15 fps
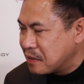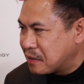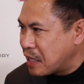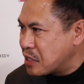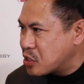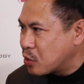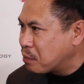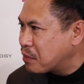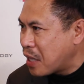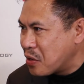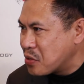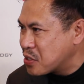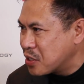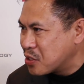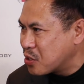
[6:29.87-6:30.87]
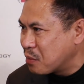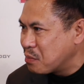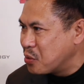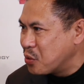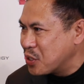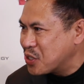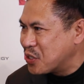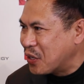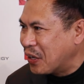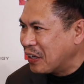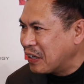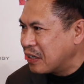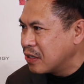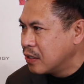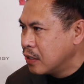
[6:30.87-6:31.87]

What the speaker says: tens of thousands of US dollar.